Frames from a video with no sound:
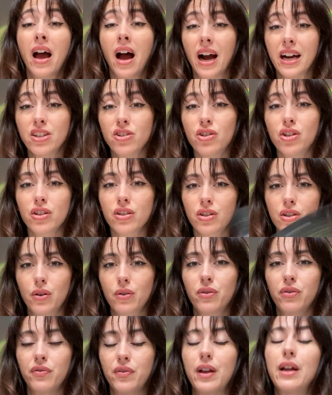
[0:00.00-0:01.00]
I just
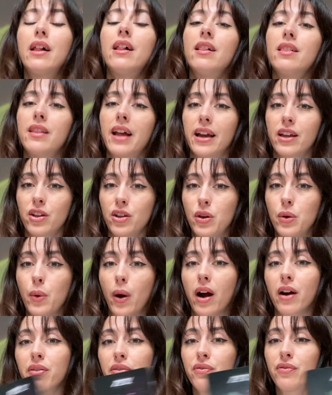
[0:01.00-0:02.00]
don't feel like you
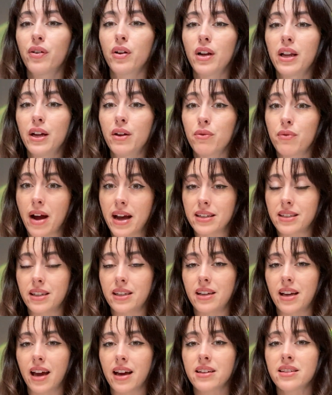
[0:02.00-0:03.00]
are fully ready
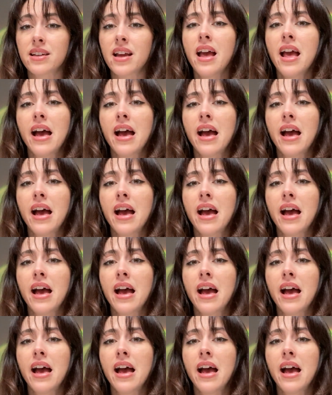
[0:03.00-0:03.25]
yet,